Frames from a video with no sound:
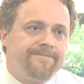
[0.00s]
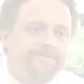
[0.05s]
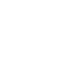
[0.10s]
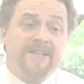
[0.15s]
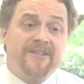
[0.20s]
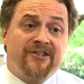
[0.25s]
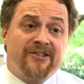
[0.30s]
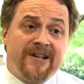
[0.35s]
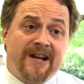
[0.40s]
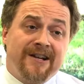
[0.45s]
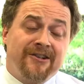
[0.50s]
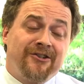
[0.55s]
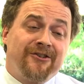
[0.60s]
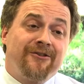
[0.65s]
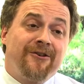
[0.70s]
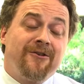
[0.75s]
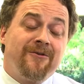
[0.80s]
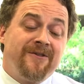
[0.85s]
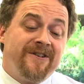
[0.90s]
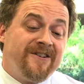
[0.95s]

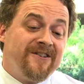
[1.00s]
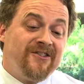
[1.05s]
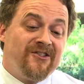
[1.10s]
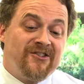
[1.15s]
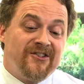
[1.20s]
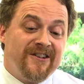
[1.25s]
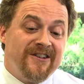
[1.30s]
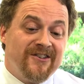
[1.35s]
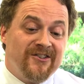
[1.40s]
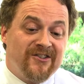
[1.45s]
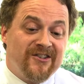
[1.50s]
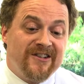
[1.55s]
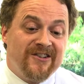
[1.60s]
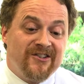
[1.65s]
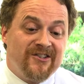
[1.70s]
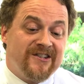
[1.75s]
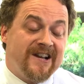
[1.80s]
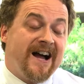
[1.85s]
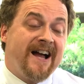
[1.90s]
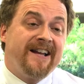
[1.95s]
testosterone is, is,
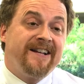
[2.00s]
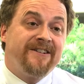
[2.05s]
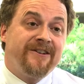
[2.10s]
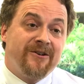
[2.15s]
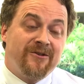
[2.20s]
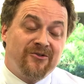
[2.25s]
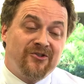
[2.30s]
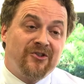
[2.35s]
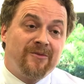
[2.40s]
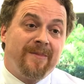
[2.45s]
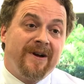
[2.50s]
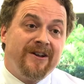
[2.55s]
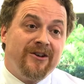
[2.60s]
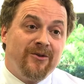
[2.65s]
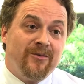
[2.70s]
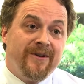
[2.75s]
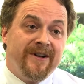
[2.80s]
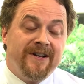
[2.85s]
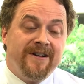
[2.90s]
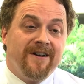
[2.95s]
is diagnosed by
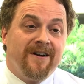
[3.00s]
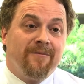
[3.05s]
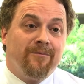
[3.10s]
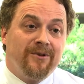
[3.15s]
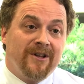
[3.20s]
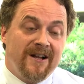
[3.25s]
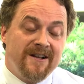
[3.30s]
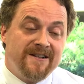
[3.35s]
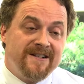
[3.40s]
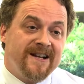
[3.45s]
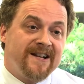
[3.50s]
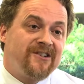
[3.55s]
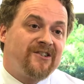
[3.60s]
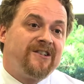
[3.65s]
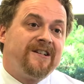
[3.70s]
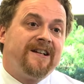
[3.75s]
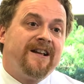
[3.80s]
doing a blood test.